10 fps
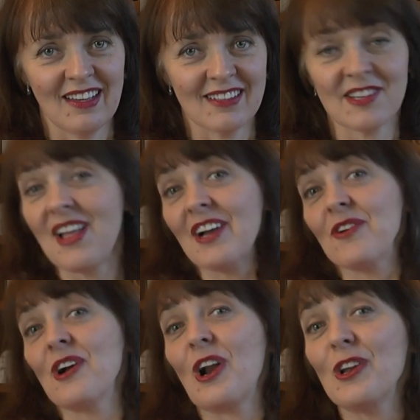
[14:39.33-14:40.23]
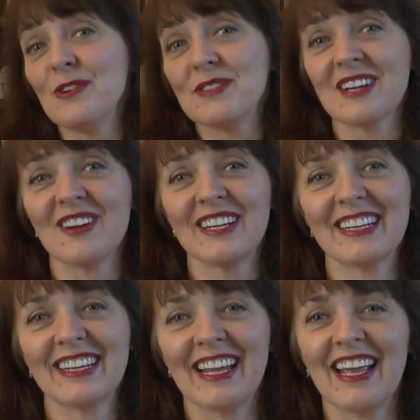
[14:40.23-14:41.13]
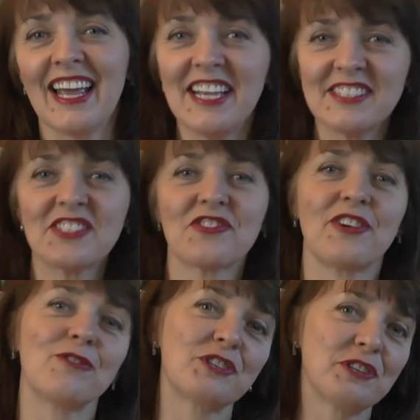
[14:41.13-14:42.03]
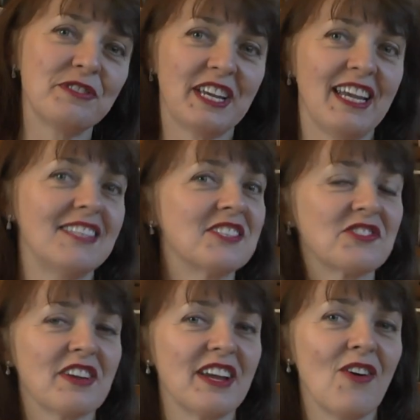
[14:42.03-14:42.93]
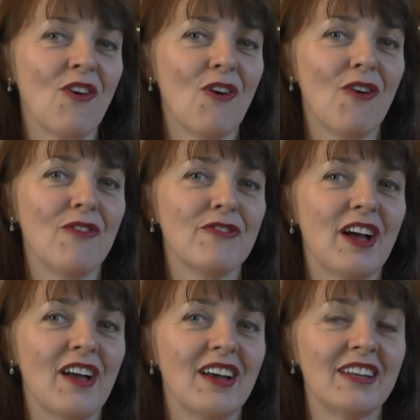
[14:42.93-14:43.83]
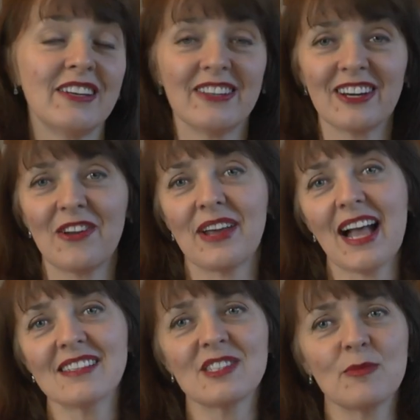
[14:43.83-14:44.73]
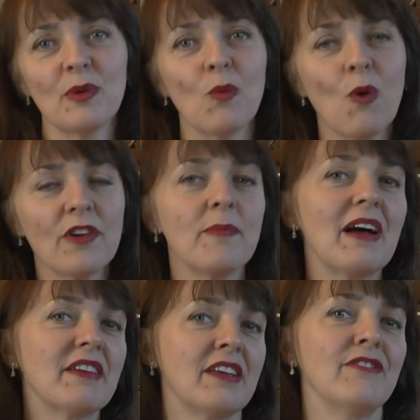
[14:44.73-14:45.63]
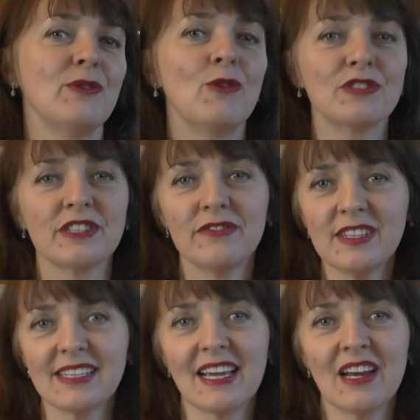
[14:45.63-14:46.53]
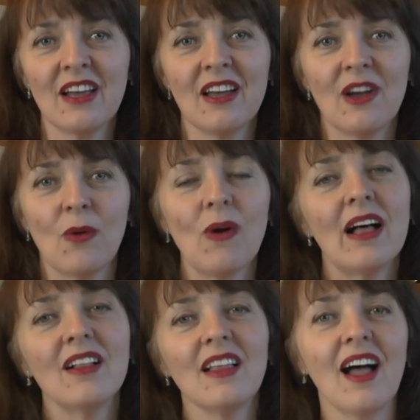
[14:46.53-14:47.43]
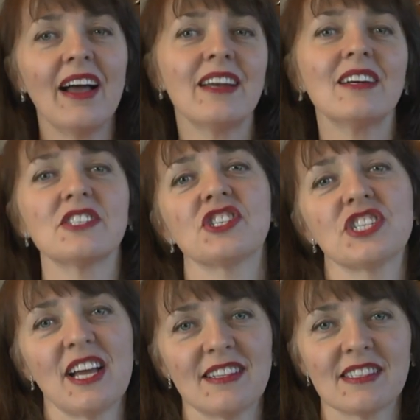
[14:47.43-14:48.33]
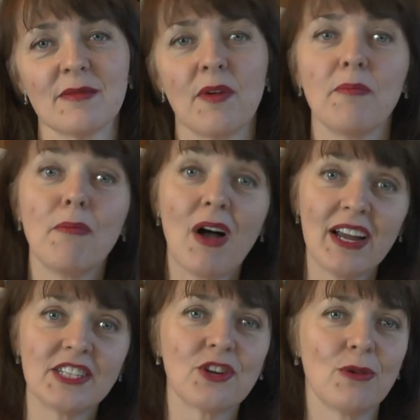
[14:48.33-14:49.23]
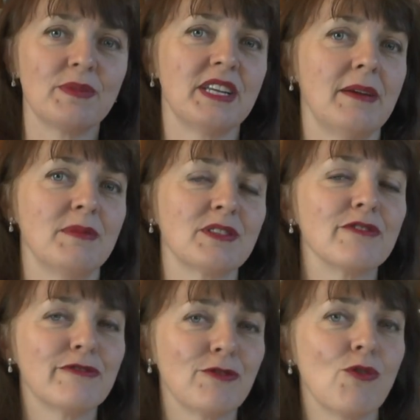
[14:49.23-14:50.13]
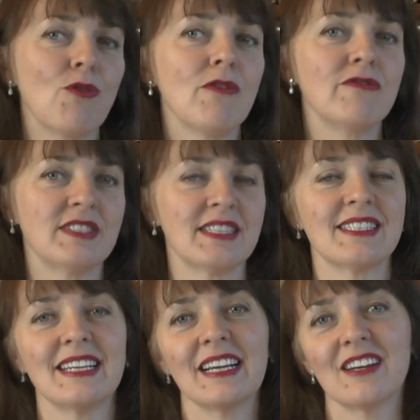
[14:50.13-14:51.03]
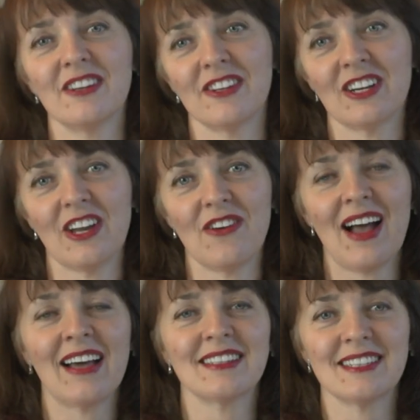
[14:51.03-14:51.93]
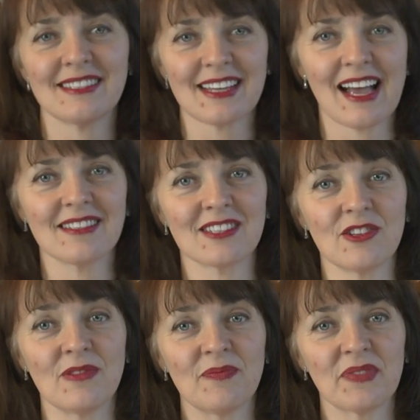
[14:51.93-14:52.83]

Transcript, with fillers: So that concludes our little history or Tudor history of Ludlow Castle. But what about if you want to visit? Well, I'd like to share some of my top tips for visiting Ludlow and its castle.